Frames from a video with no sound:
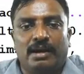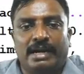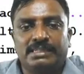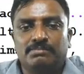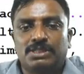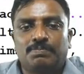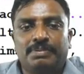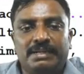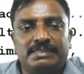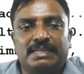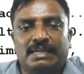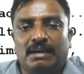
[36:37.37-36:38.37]
IM split
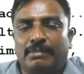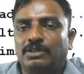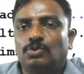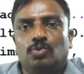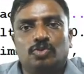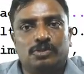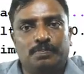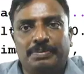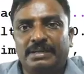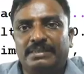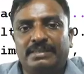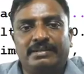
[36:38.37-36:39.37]
is a command to
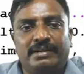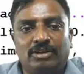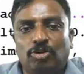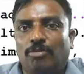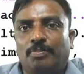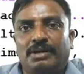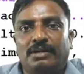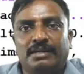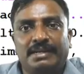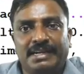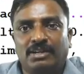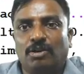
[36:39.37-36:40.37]
split the red component,
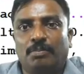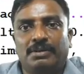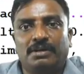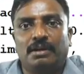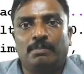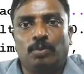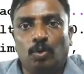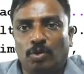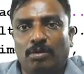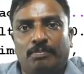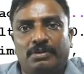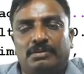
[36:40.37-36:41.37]
green component, and blue
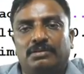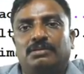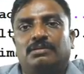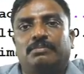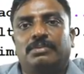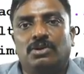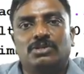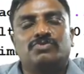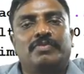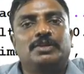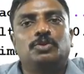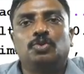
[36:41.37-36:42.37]
component. Because
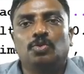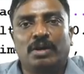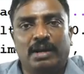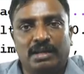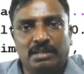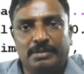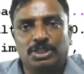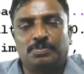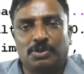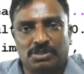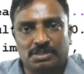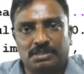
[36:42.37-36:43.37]
when you do color image
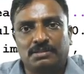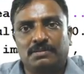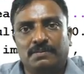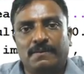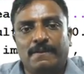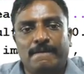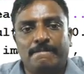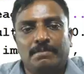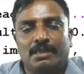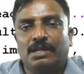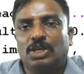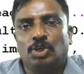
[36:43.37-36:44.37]
processing,
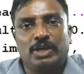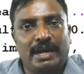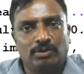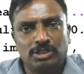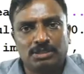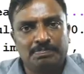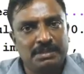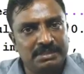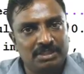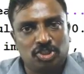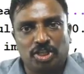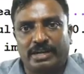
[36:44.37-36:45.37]
you have to split
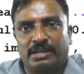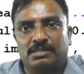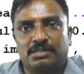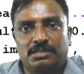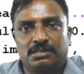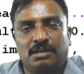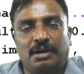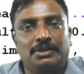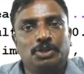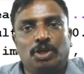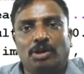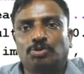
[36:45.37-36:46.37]
the channels
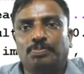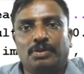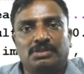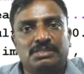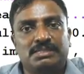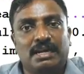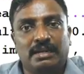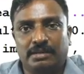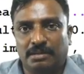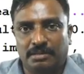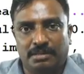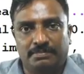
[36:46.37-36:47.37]
and you have to process the
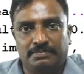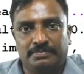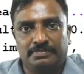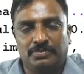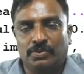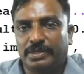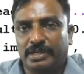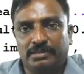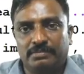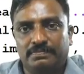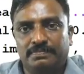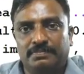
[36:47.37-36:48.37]
algorithm. Okay.
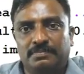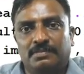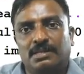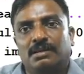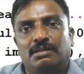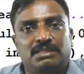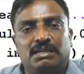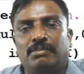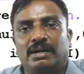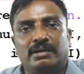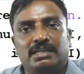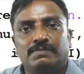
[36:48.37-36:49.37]
Some
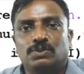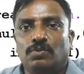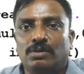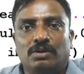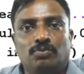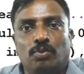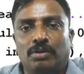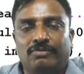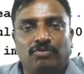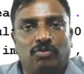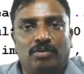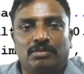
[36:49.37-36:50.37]
algorithms will not work
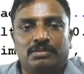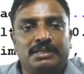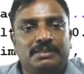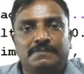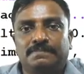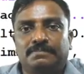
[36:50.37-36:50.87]
for the